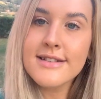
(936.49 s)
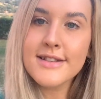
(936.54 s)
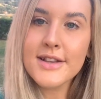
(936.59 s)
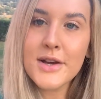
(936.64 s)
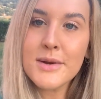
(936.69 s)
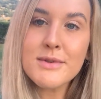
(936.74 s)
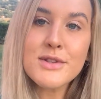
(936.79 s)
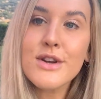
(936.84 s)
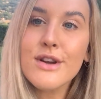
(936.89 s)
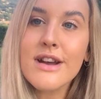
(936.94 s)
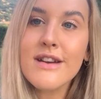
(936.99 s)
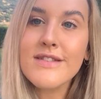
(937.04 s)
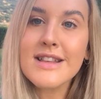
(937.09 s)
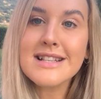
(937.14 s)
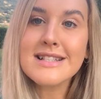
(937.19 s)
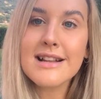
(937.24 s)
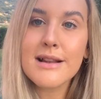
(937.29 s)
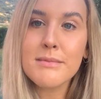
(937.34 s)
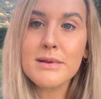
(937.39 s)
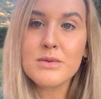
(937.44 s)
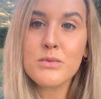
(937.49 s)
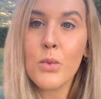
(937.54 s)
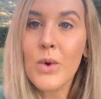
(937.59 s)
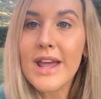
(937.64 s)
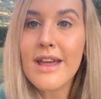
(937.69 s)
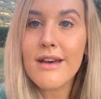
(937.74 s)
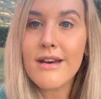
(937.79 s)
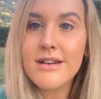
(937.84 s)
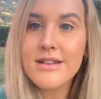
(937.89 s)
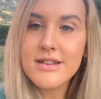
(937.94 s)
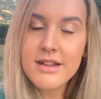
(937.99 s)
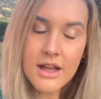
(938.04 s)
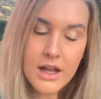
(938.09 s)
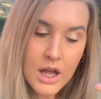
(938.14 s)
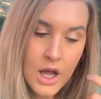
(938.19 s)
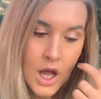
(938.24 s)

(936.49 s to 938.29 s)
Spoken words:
So I'm sorry if this clip is weird.